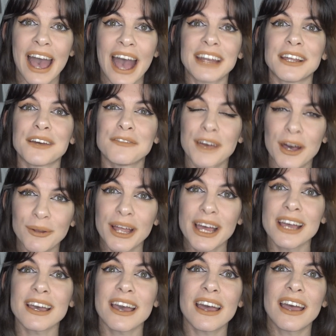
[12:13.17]
and I felt
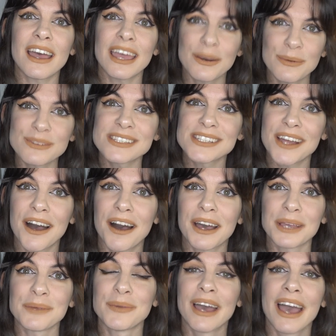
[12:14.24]
like it was
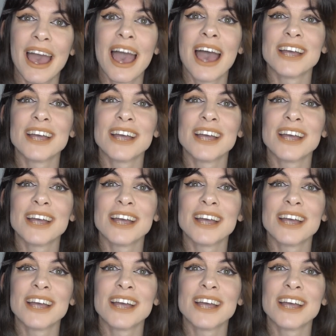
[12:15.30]
time